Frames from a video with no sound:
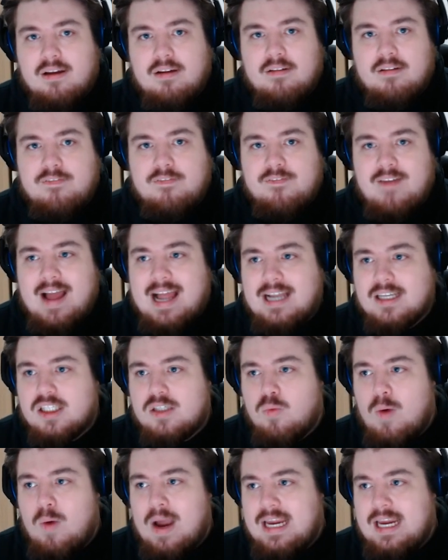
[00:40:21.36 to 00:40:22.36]
fat,
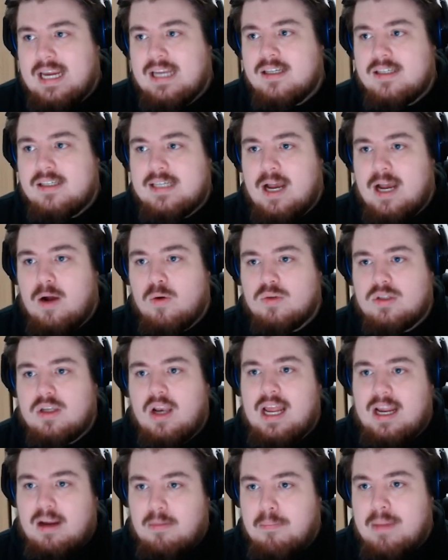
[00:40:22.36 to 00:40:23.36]
sweaty incels
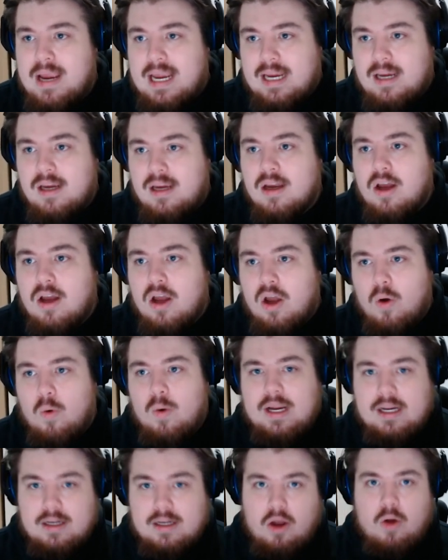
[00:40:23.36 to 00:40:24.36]
like me
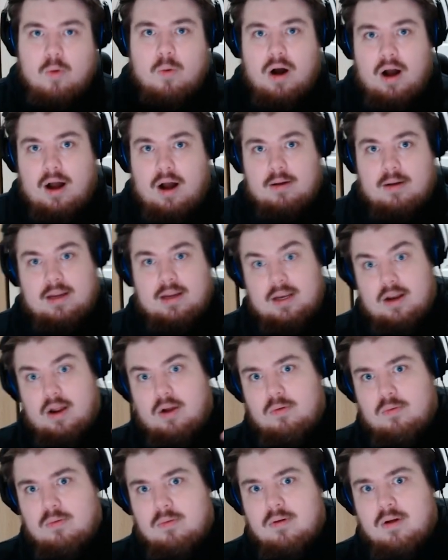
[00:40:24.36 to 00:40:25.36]
who are, you
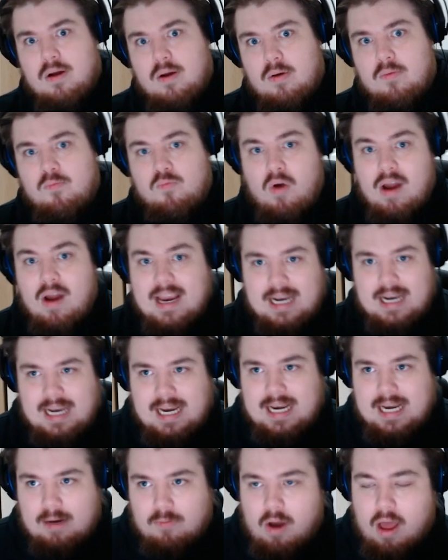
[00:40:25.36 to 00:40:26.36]
know,
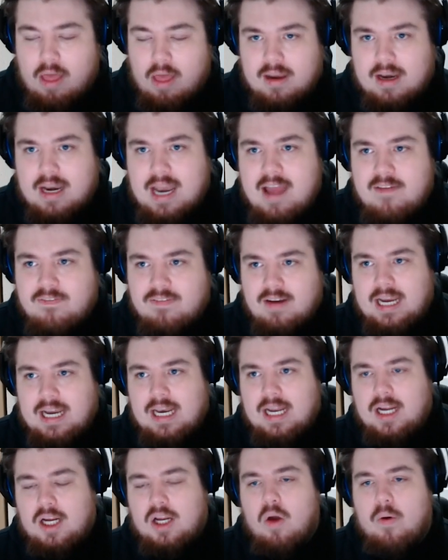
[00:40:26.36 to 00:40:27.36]
right-leaning rather than
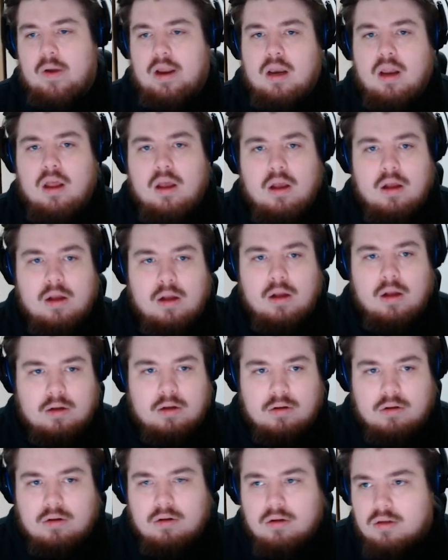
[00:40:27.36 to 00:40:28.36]
left-leaning, going,
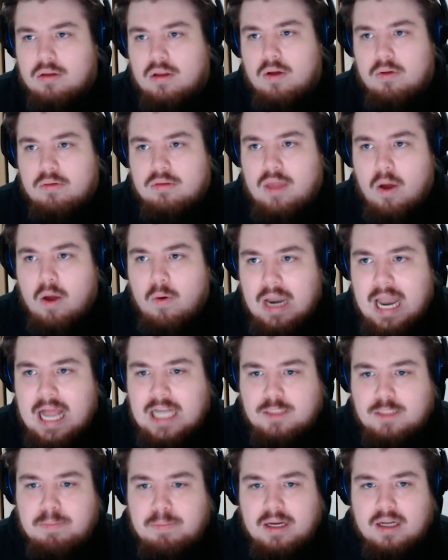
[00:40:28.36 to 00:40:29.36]
oh, there are
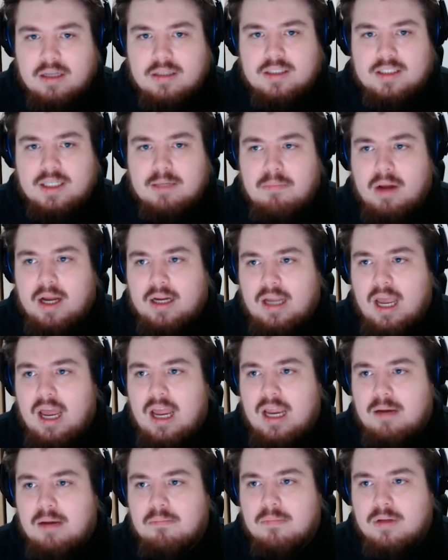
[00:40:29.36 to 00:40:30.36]
lesbians in my
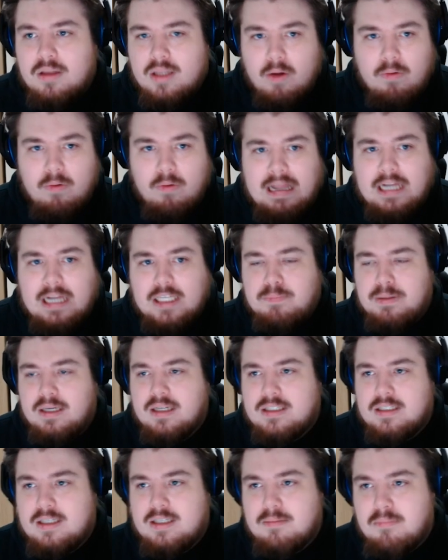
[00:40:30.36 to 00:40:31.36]
game. There are
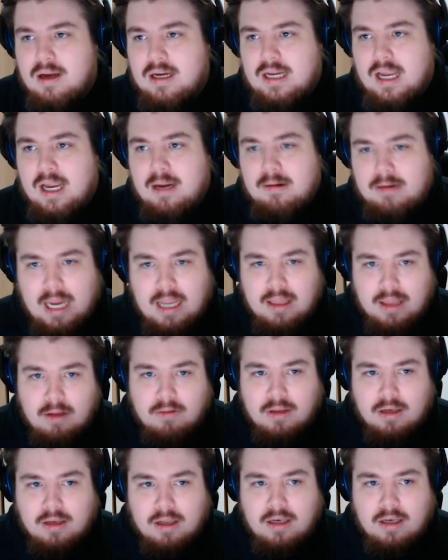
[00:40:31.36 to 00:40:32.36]
lesbians in my game. Get
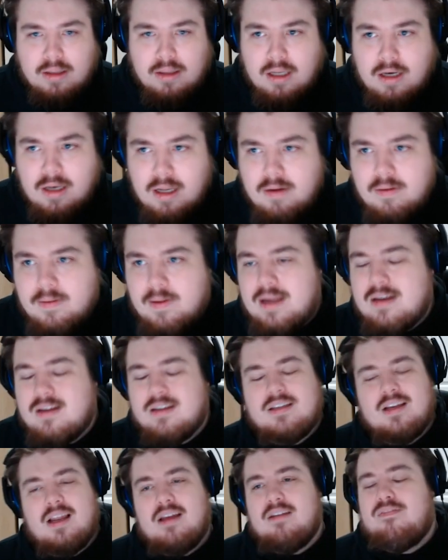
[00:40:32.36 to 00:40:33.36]
the. And
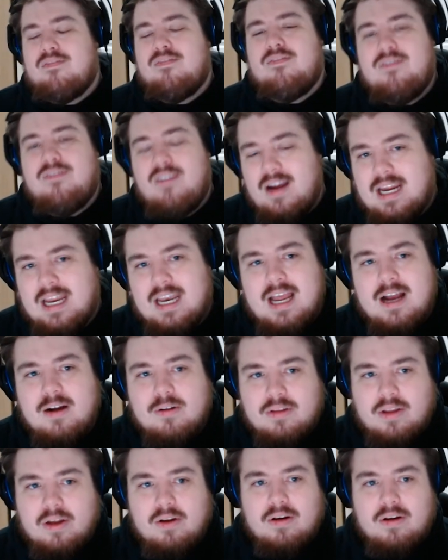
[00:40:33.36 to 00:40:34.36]
it's like, fucking
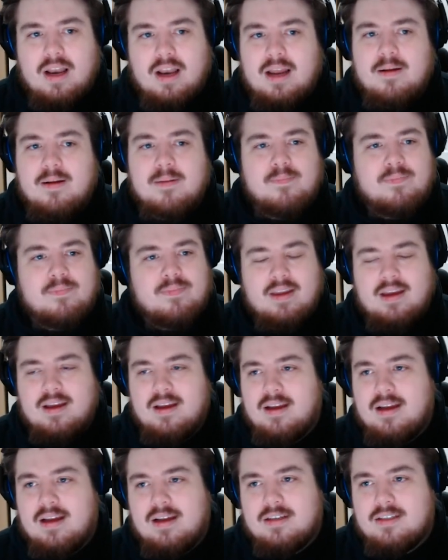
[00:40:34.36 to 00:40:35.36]
hell, dude. Like,
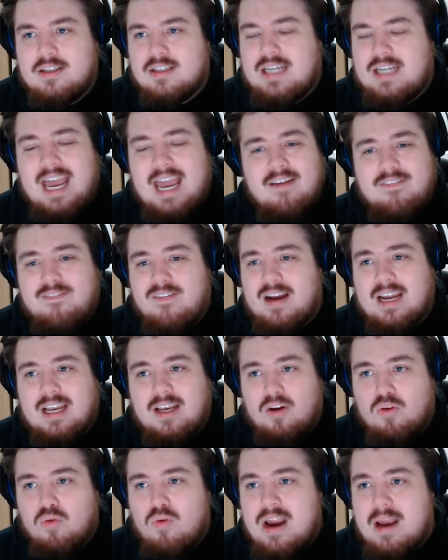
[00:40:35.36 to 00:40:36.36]
just get a
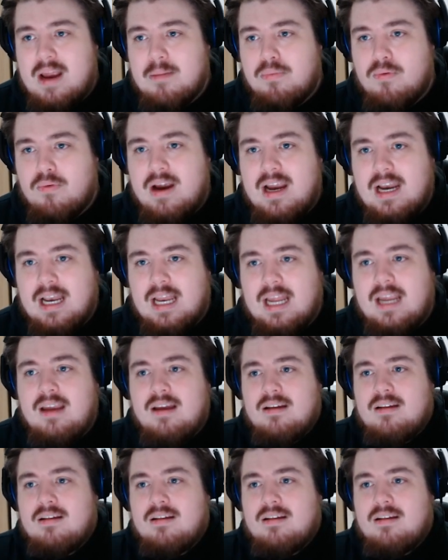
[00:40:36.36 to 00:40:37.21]
fucking grip, really.